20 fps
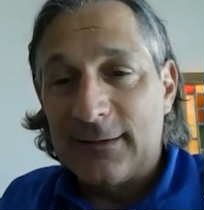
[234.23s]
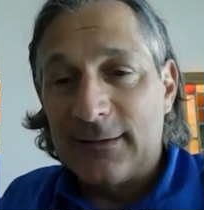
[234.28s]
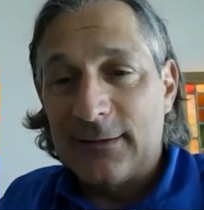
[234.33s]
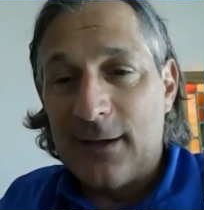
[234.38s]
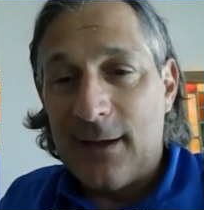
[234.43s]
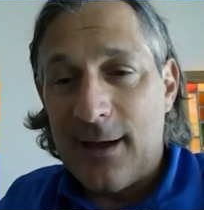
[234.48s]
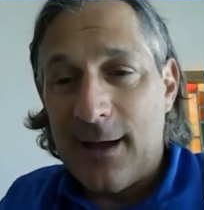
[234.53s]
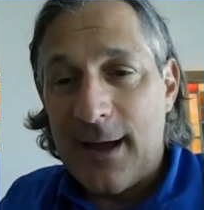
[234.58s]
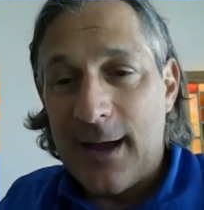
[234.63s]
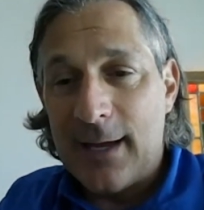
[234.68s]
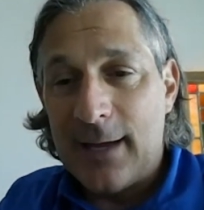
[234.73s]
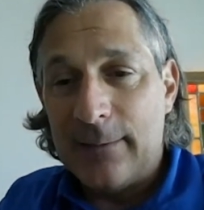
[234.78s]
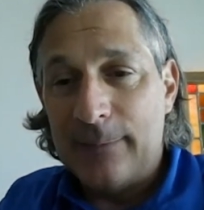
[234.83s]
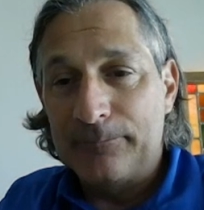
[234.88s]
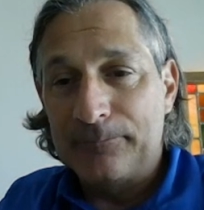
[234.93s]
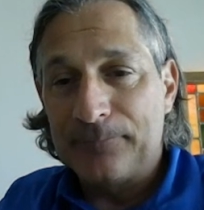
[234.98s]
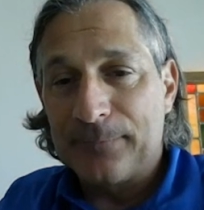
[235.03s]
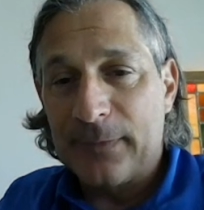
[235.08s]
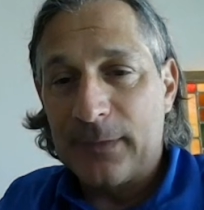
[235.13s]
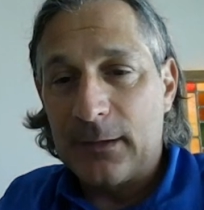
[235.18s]
At the
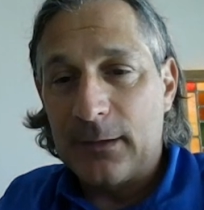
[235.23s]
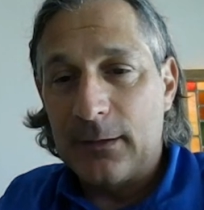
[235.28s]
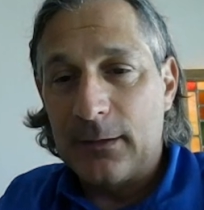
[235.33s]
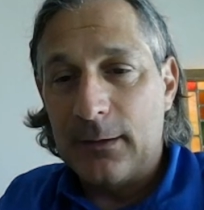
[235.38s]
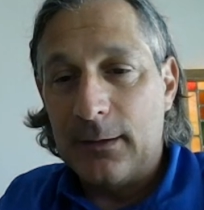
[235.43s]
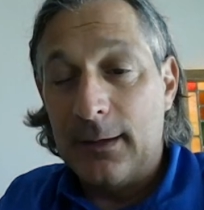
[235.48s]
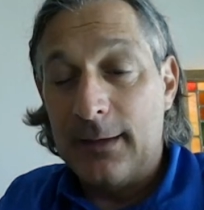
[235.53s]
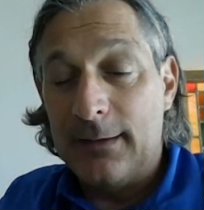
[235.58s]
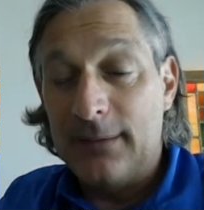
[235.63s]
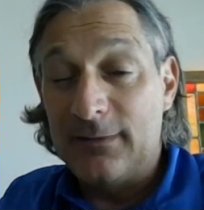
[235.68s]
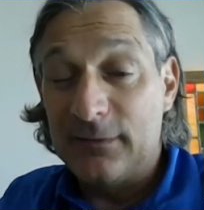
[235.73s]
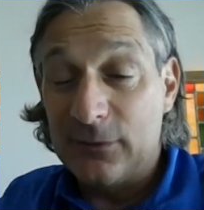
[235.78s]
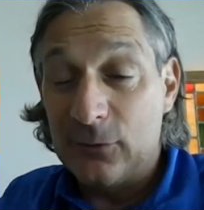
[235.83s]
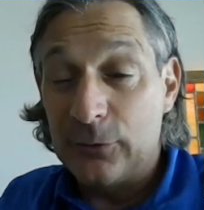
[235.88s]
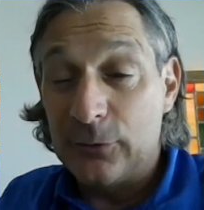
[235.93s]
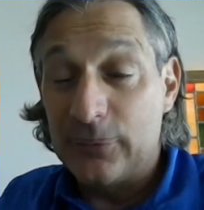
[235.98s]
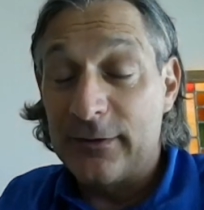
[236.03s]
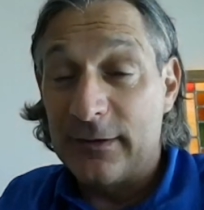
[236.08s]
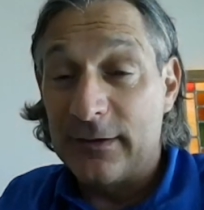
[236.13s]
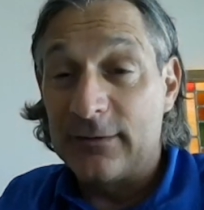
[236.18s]
time, and
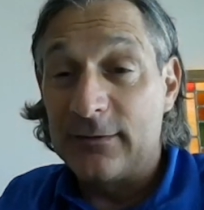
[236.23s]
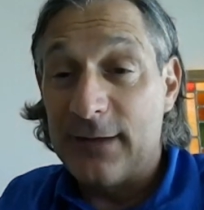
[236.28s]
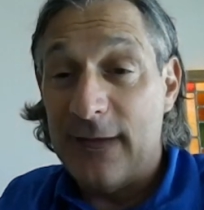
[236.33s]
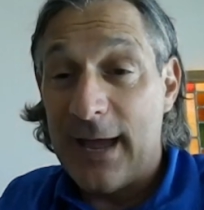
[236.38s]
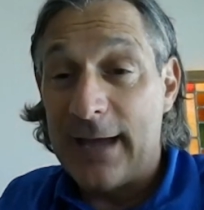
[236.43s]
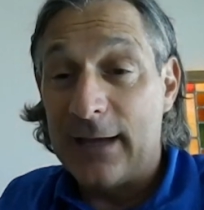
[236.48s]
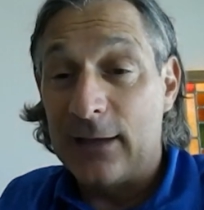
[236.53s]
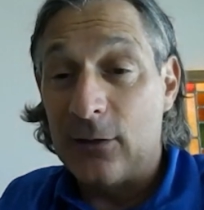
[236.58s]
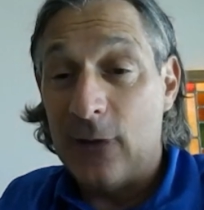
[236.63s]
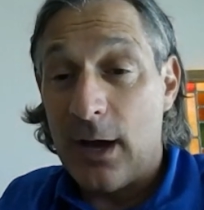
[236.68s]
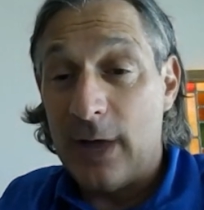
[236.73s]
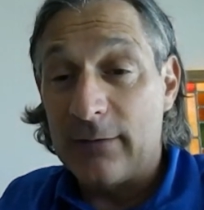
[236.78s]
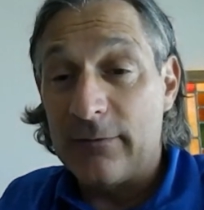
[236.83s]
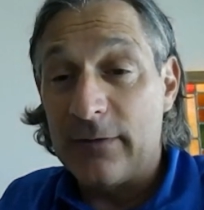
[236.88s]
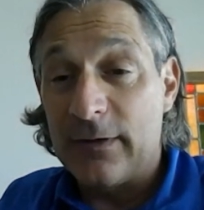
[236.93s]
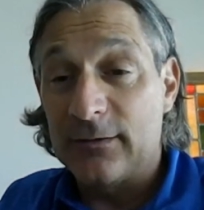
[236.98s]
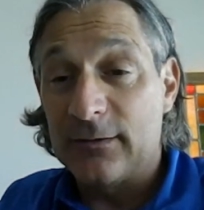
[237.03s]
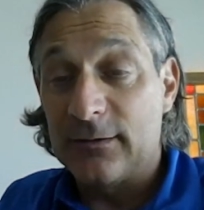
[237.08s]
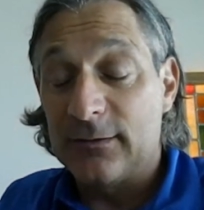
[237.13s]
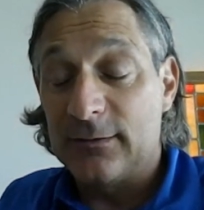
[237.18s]
still to this day, a
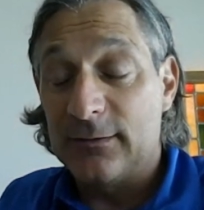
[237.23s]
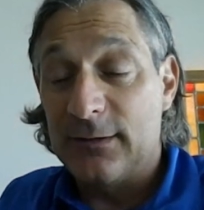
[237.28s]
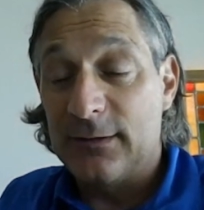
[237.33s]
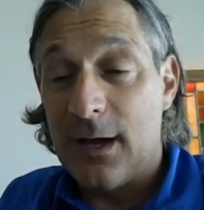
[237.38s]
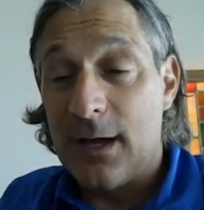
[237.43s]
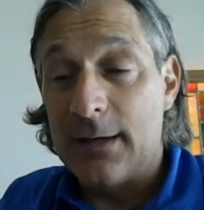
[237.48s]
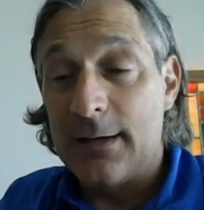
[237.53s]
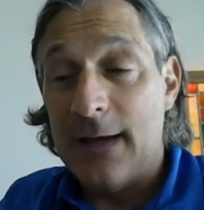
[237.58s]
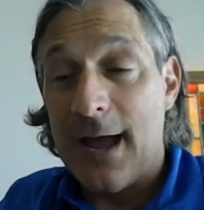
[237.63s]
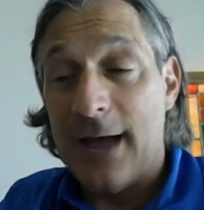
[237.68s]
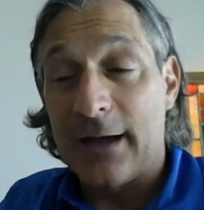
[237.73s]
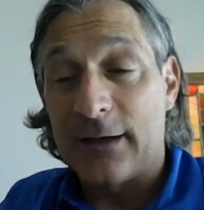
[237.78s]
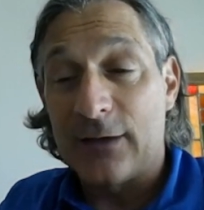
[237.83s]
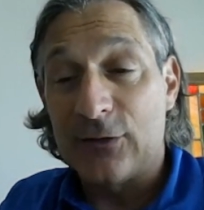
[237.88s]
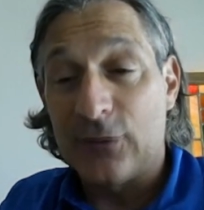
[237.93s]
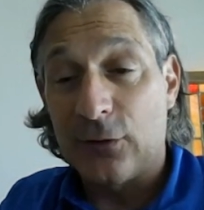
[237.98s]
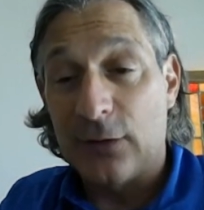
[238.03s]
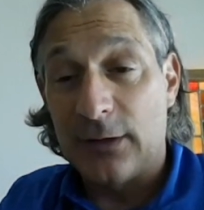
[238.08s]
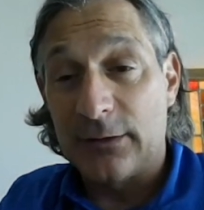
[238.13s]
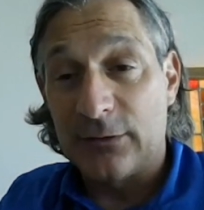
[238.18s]
lot of this is done
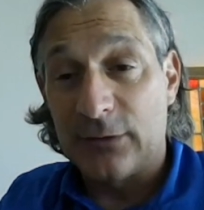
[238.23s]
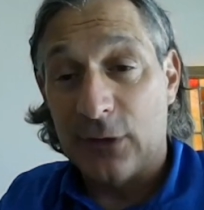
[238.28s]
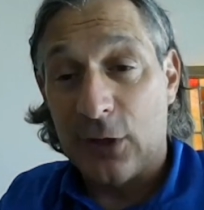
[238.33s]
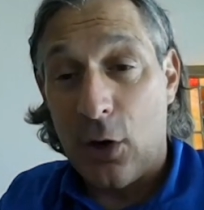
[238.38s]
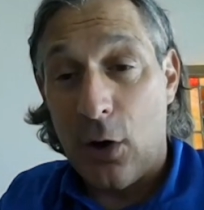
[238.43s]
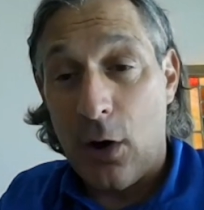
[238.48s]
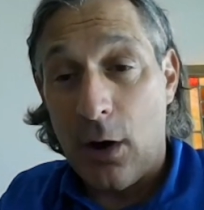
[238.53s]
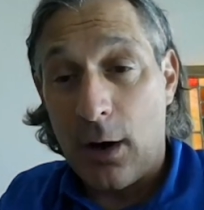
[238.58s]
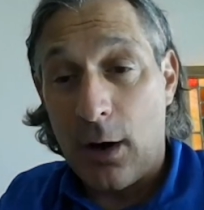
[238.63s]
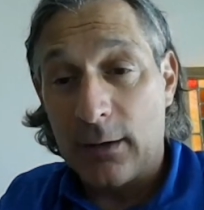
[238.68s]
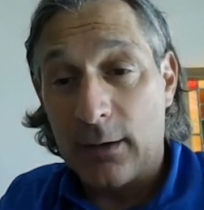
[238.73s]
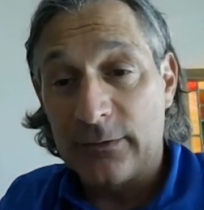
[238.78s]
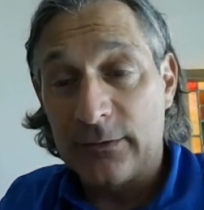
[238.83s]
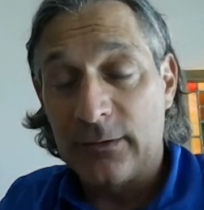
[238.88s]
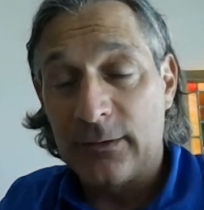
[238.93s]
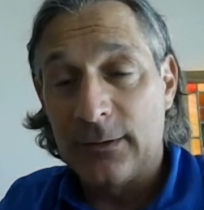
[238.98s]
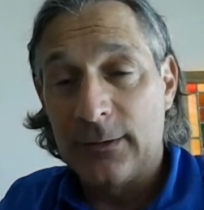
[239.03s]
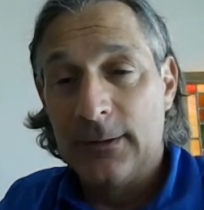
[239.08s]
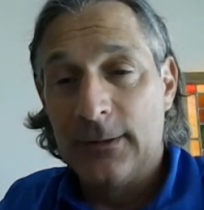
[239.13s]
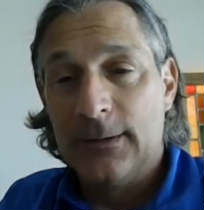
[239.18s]
out of trunks of
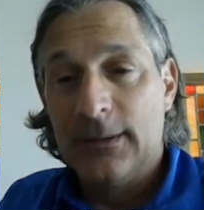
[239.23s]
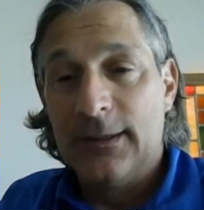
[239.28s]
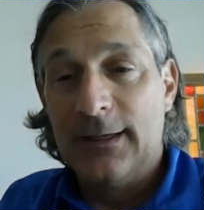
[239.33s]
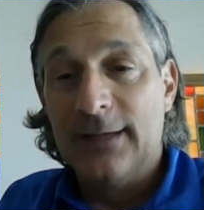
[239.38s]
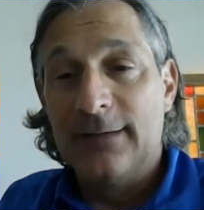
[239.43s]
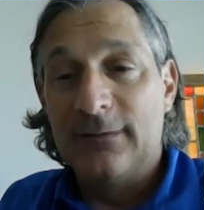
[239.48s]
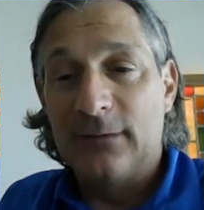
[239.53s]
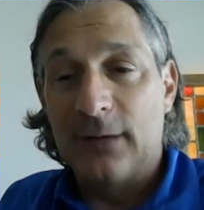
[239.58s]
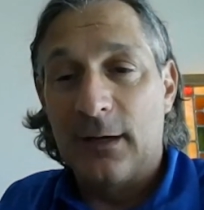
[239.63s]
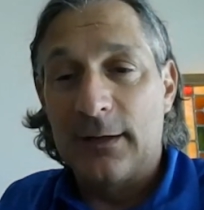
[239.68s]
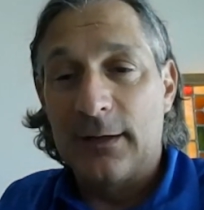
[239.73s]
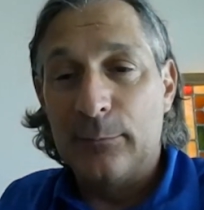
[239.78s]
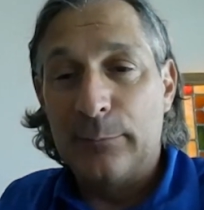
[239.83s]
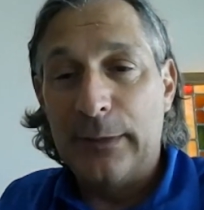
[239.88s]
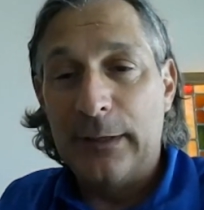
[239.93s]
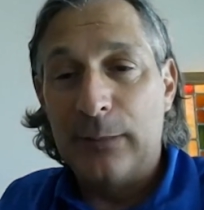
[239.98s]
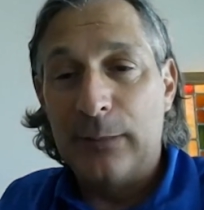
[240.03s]
cars. It's